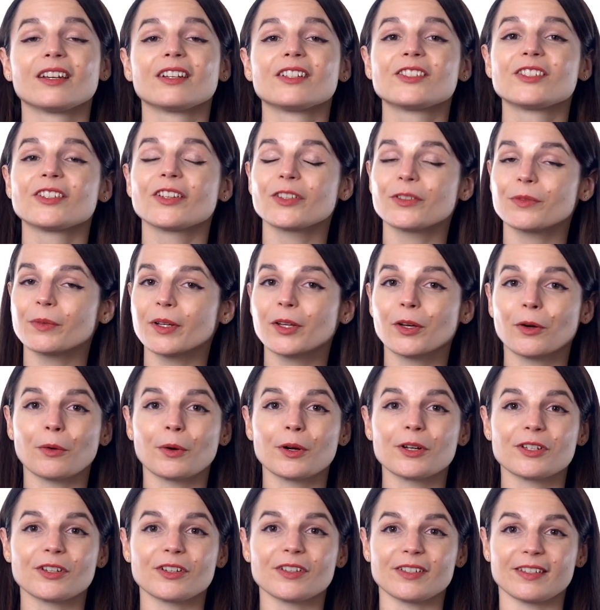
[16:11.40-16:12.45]
Just
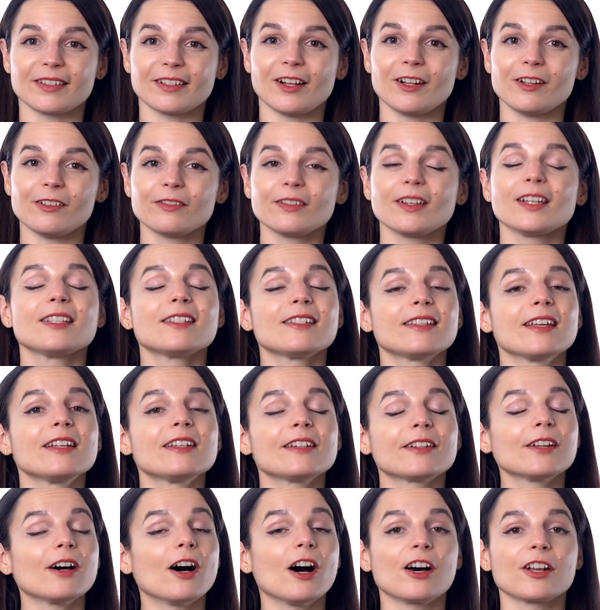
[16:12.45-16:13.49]
record yourself and send
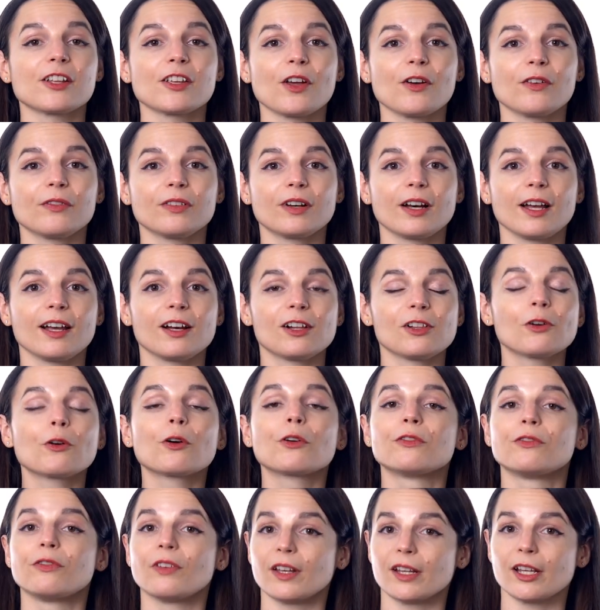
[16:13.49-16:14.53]
an audio file or
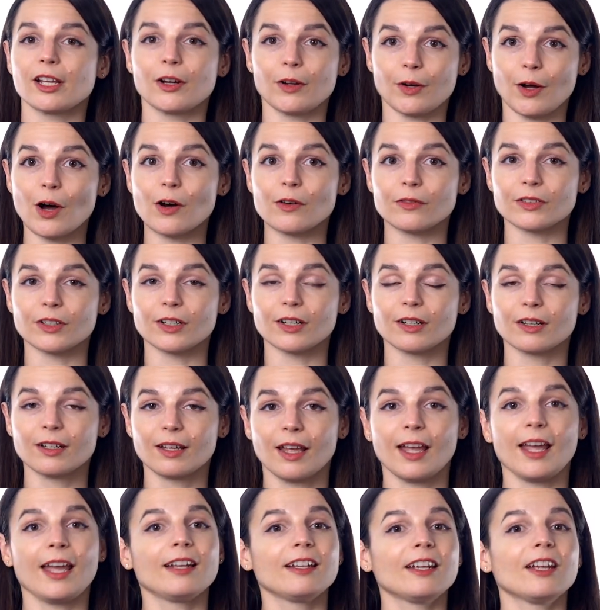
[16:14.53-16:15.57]
video over,
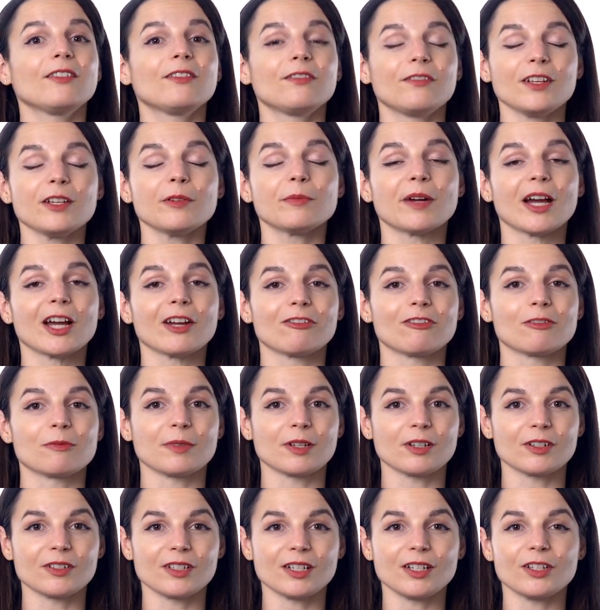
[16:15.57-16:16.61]
and get feedback from
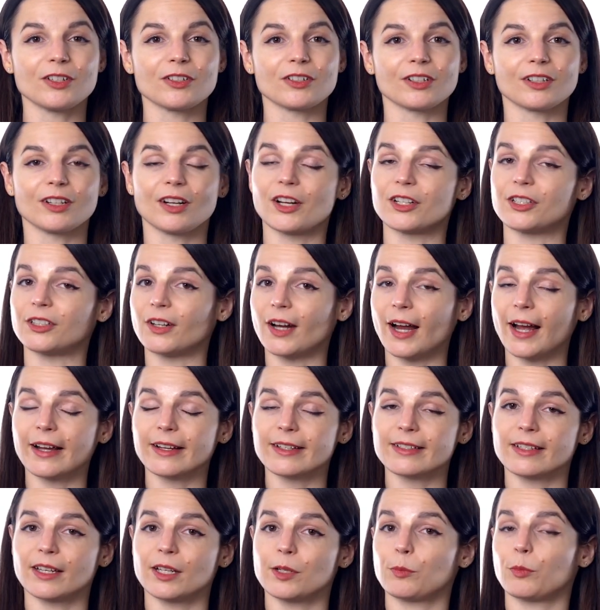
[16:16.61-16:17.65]
your teacher on your
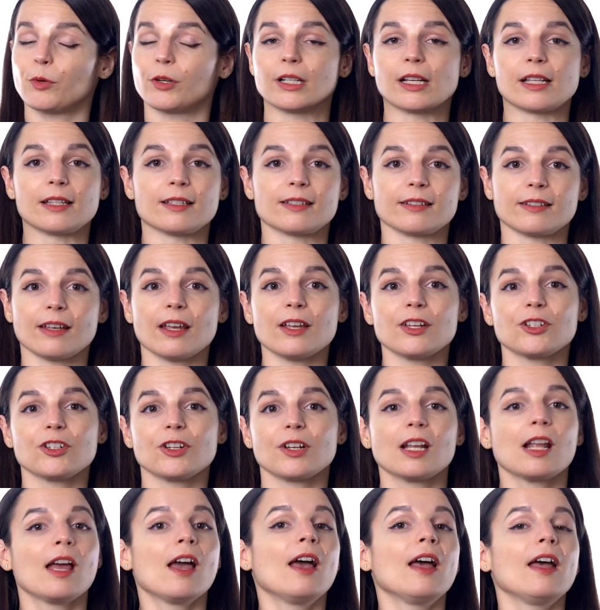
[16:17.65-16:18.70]
accent,
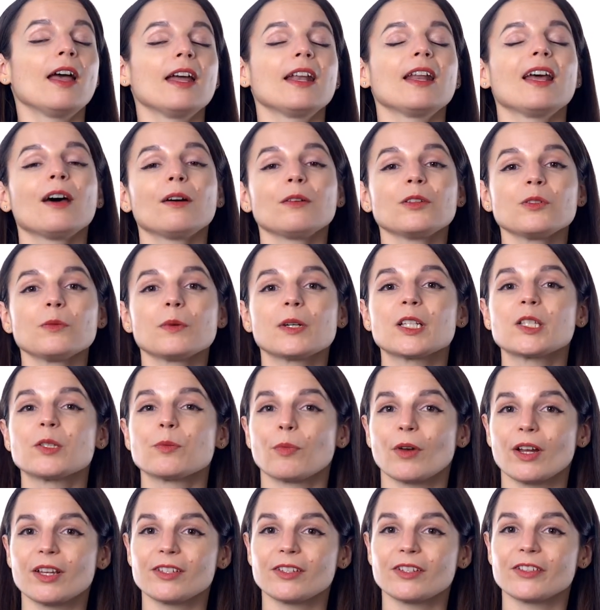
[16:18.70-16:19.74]
pronunciation, and how to
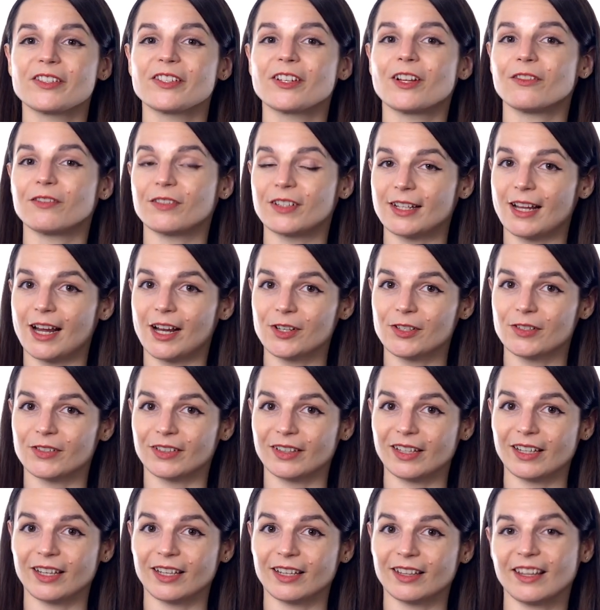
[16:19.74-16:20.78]
express yourself
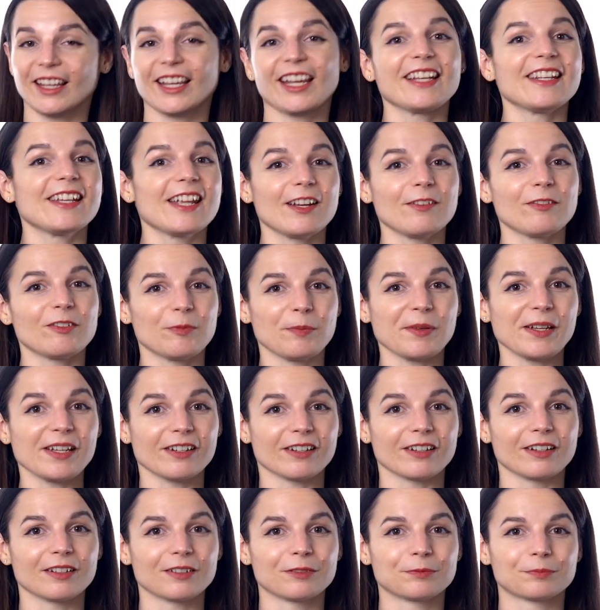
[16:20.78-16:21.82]
naturally, like a native
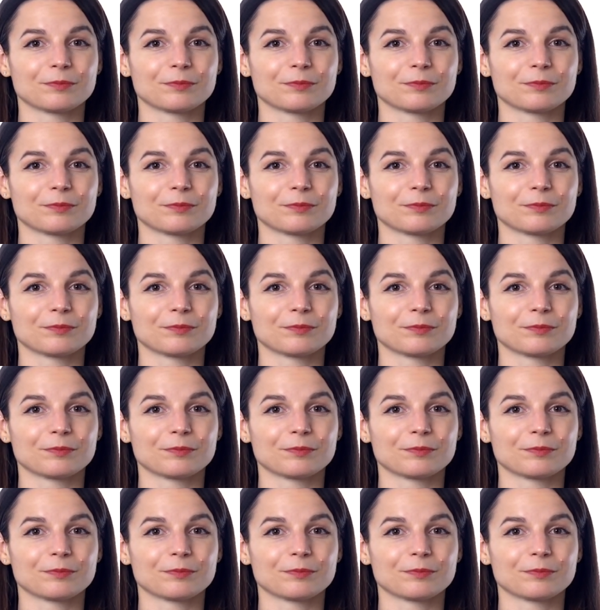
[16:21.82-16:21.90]
speaker.